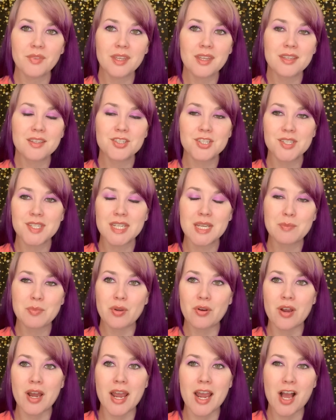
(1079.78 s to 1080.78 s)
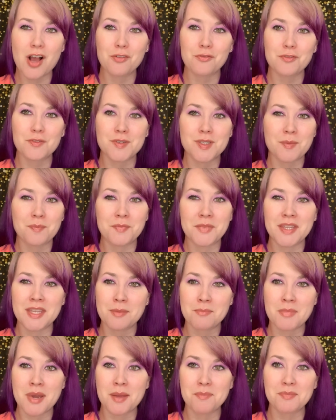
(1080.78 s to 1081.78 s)
just to keep your eye out for something
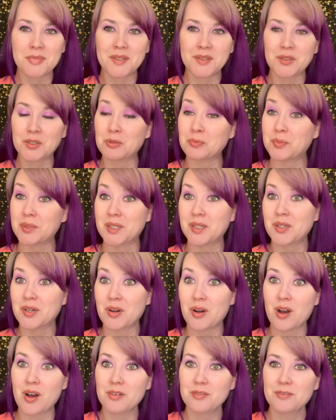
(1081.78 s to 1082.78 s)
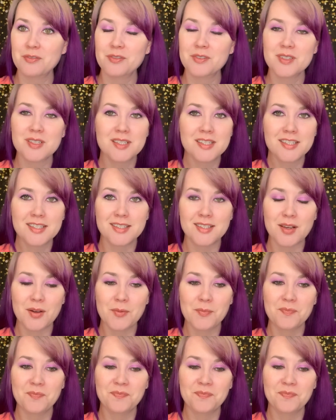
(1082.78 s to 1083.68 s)
that might be a little bit off. So